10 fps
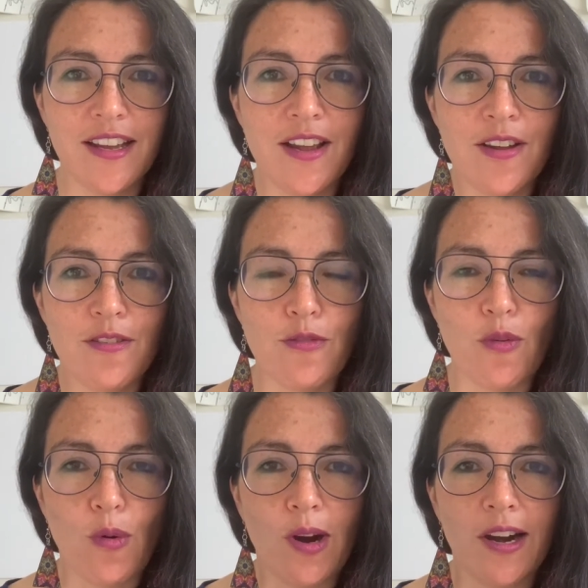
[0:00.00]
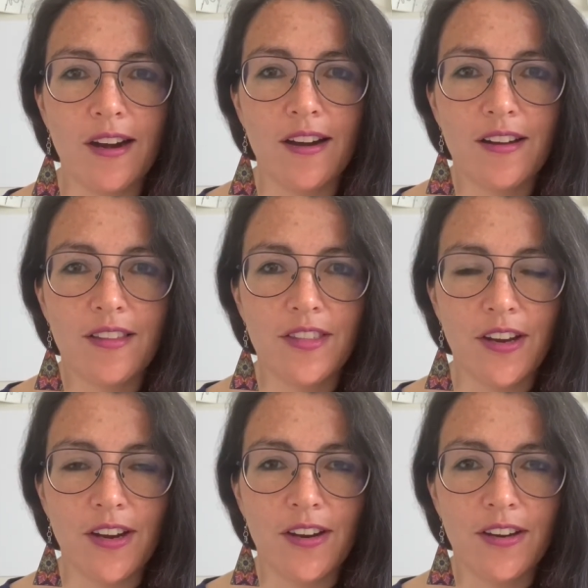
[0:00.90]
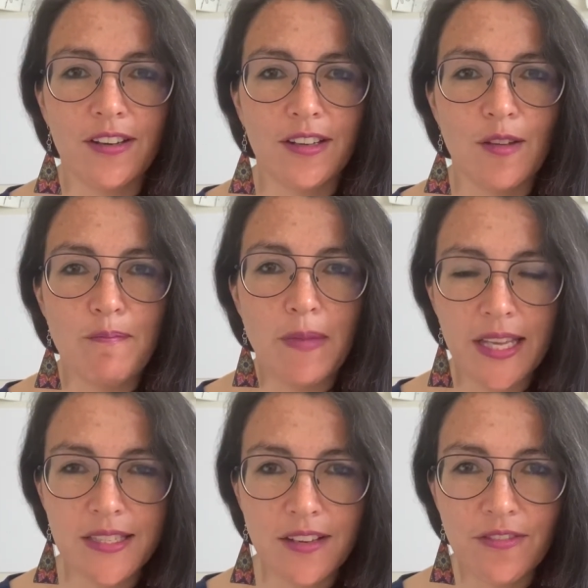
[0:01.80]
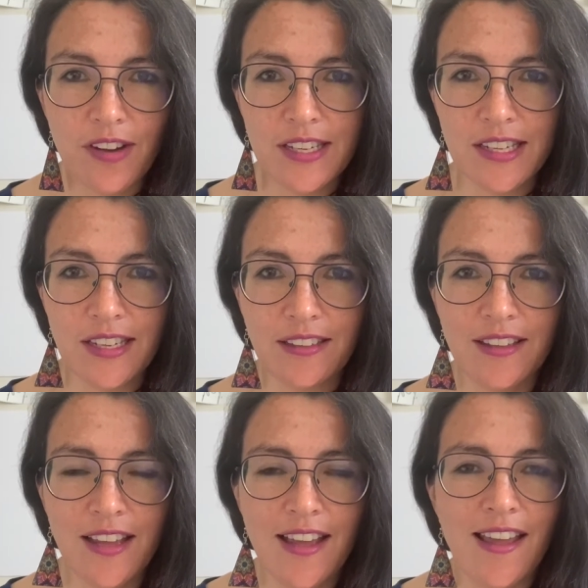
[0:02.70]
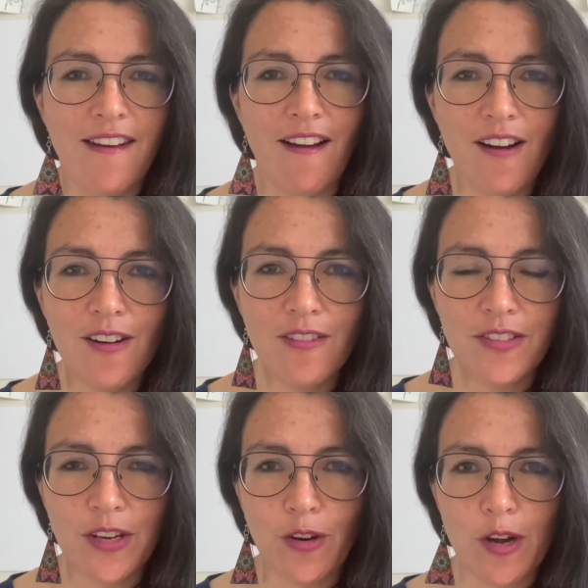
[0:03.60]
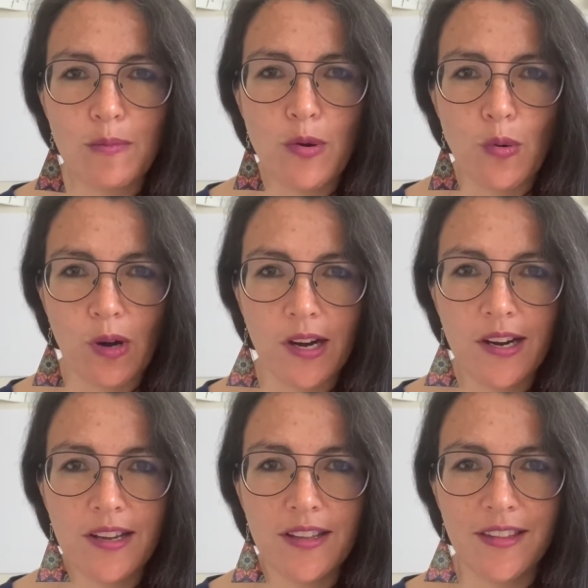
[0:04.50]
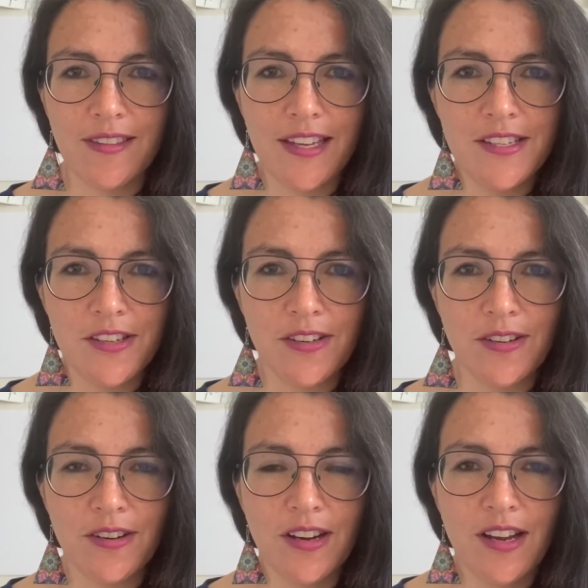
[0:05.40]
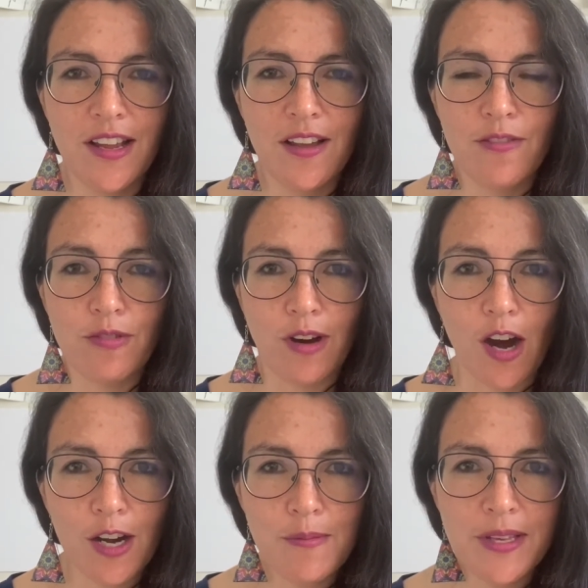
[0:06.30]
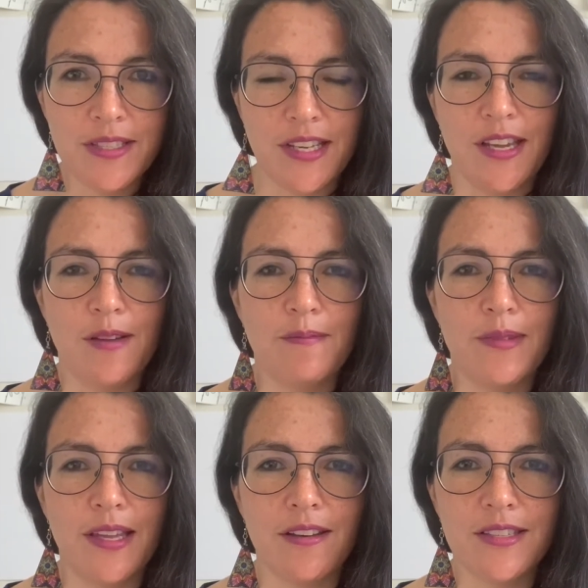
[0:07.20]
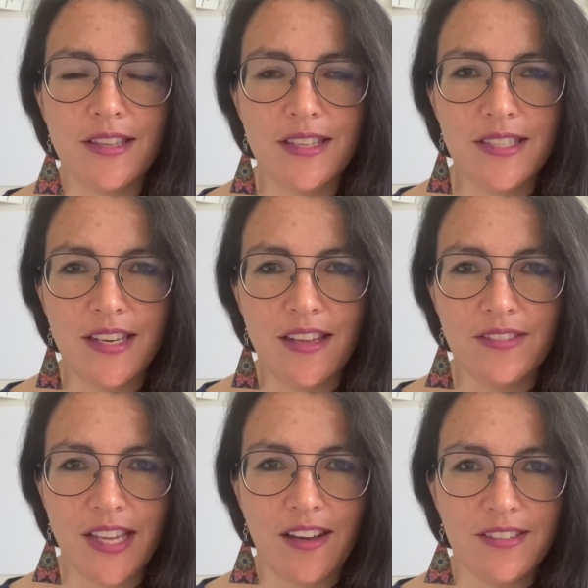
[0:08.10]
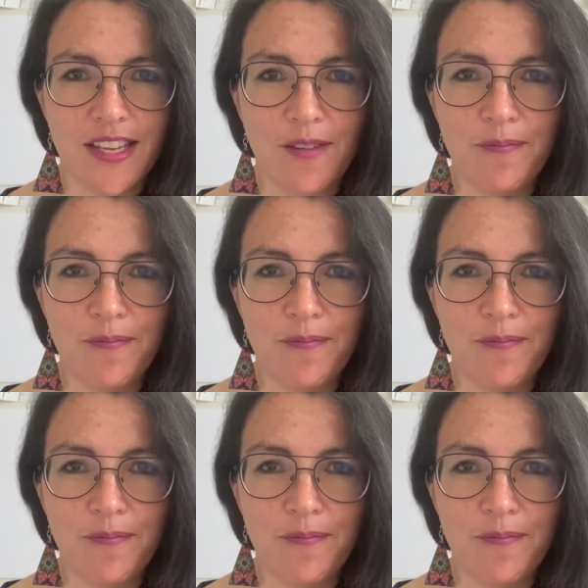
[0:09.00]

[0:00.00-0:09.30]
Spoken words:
for their amazing funding and all of the incredible work that they do for our museum and also the City of San Jose.